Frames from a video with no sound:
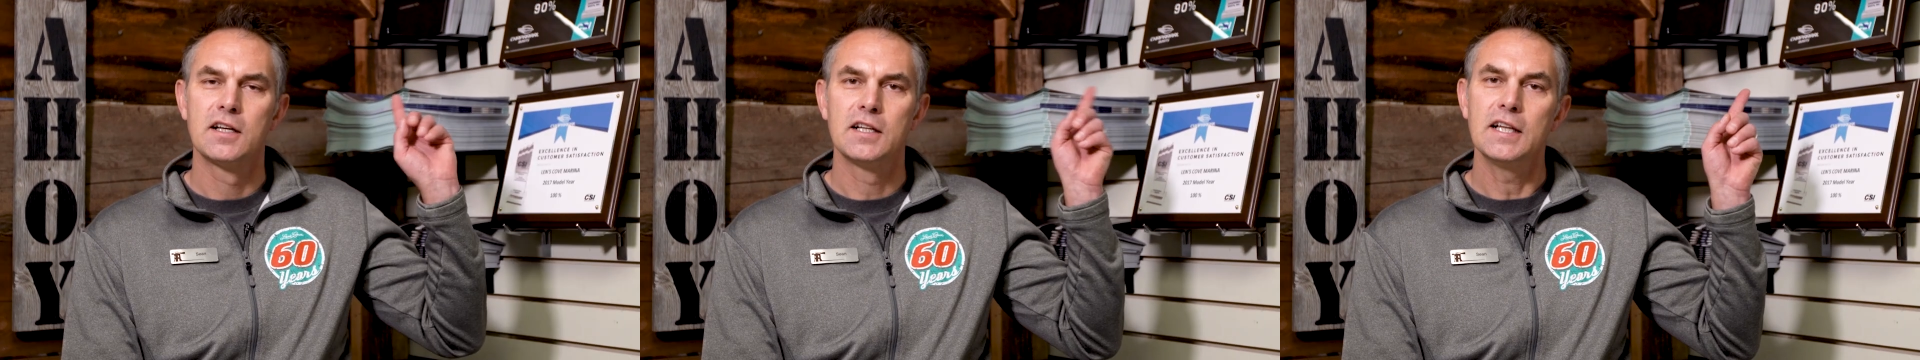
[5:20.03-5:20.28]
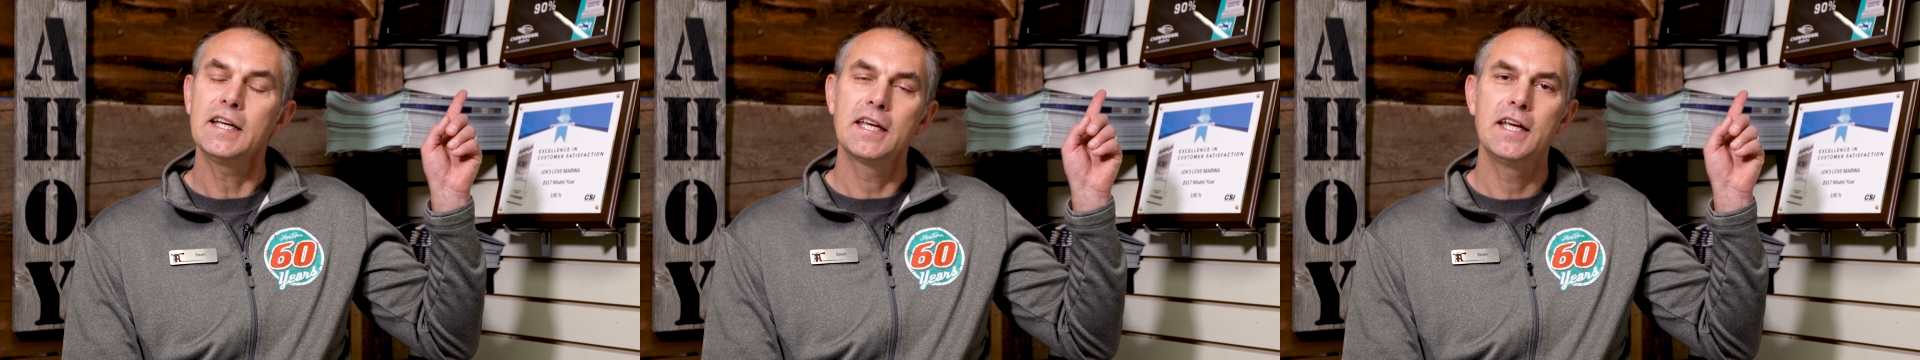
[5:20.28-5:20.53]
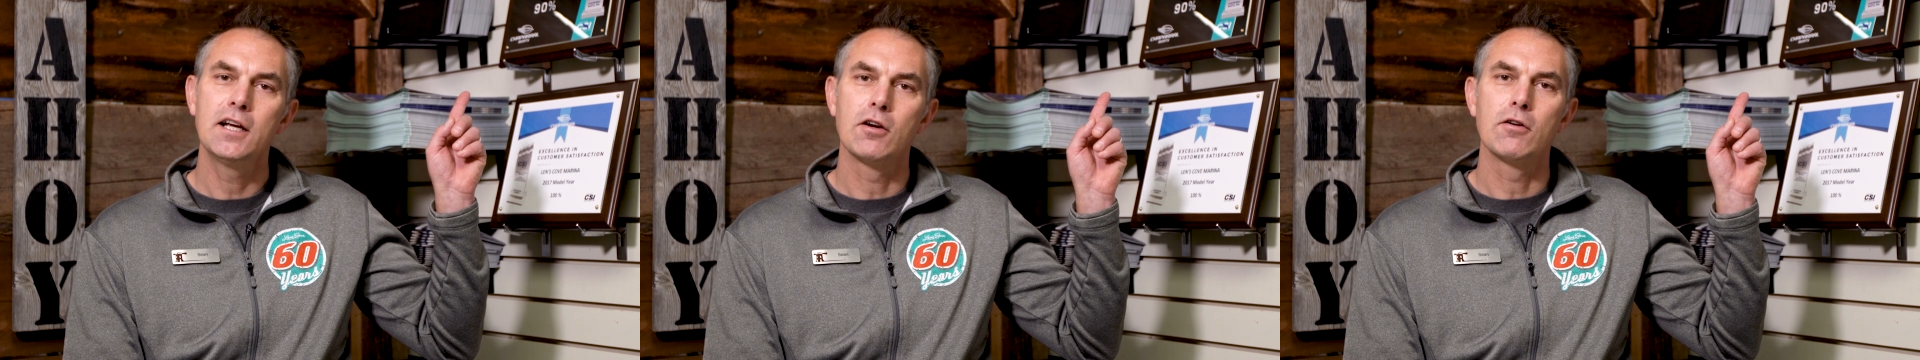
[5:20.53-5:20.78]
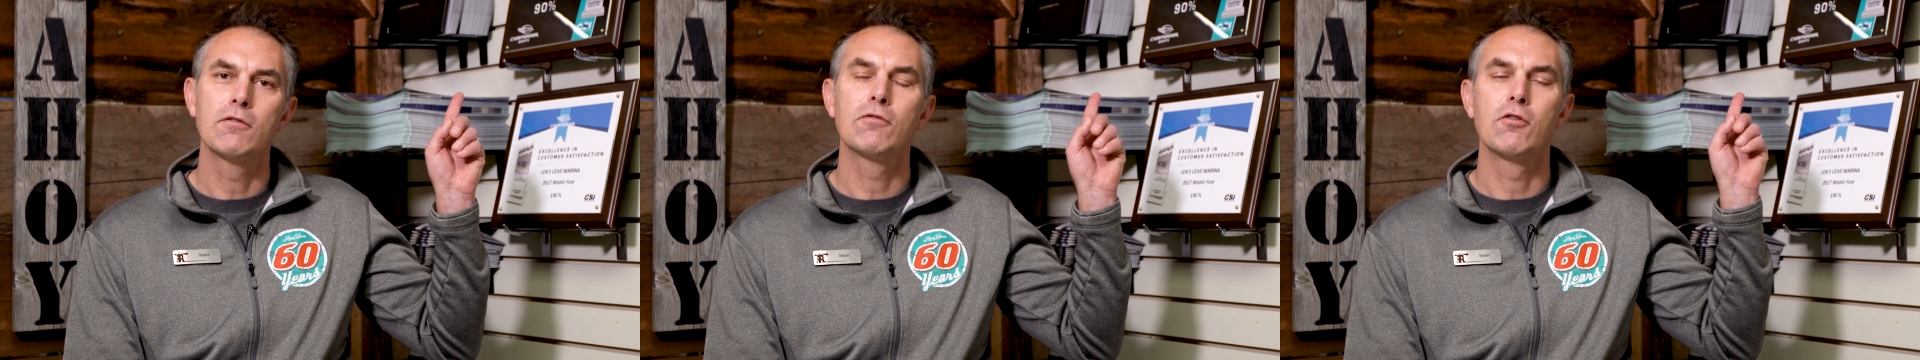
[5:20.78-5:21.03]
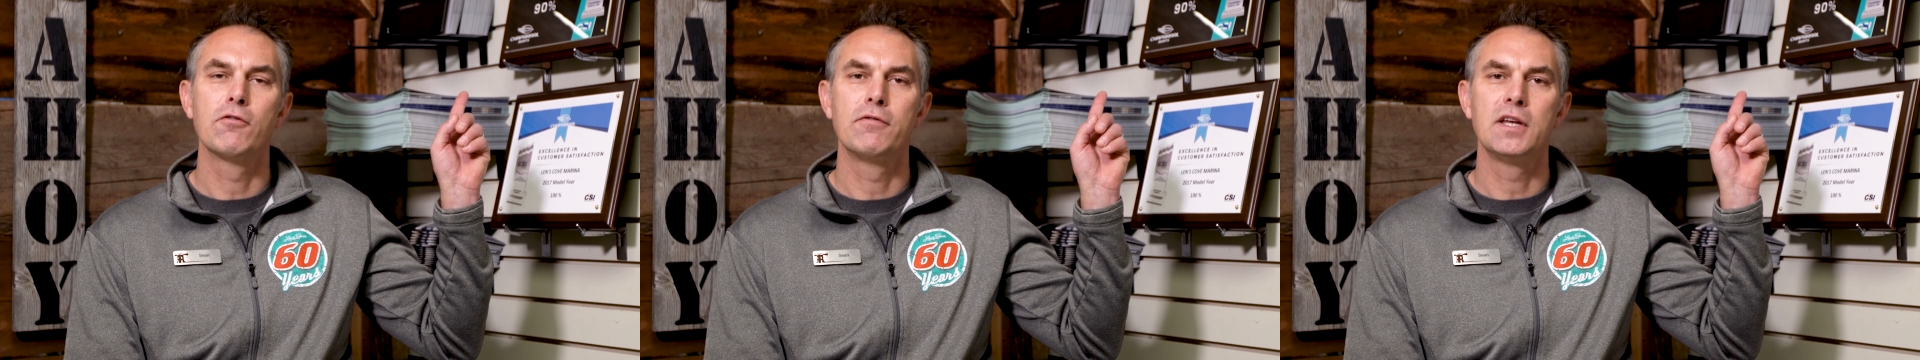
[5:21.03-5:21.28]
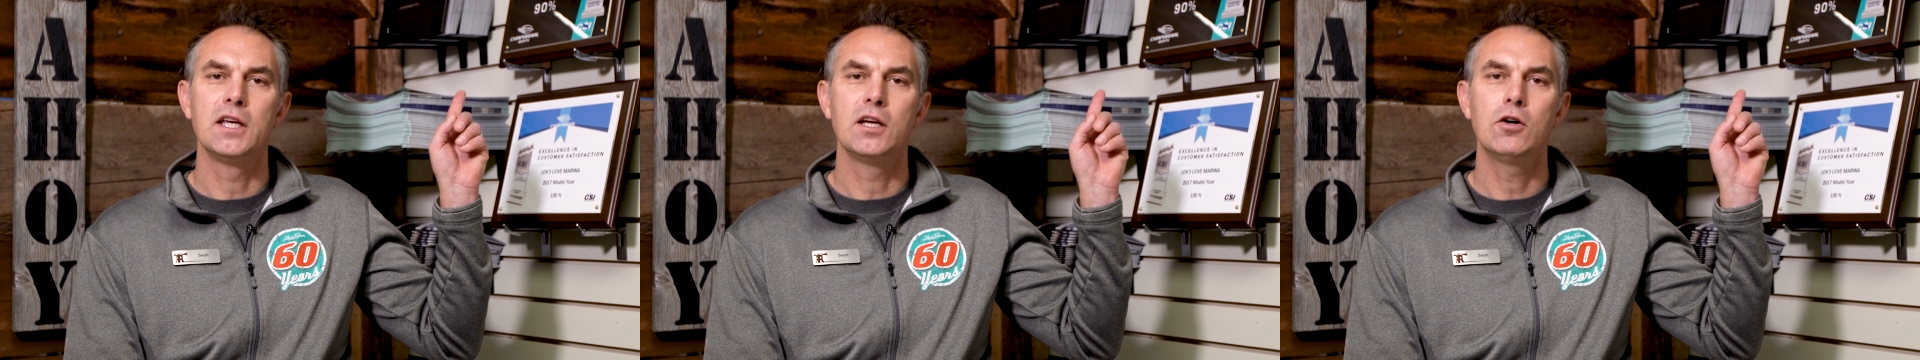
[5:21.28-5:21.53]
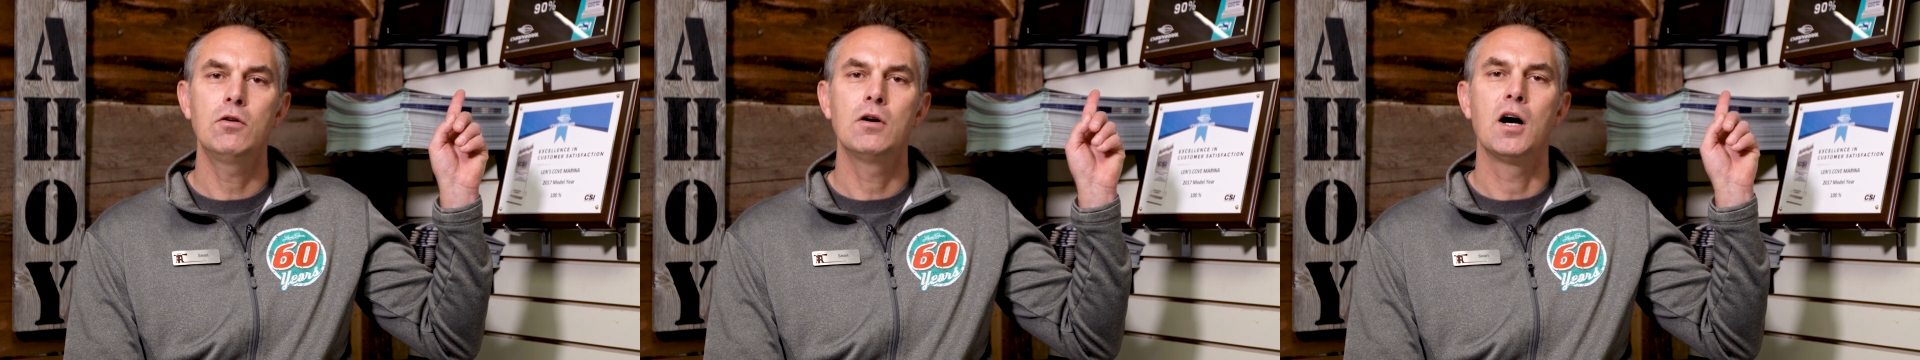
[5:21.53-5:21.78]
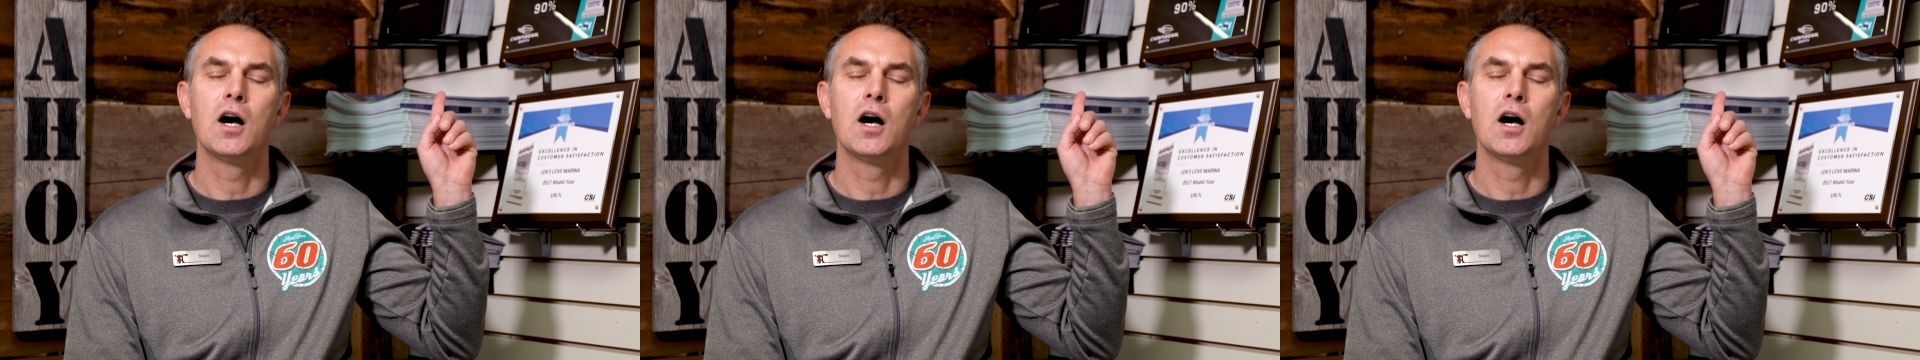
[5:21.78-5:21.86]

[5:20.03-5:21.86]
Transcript: Click here for a video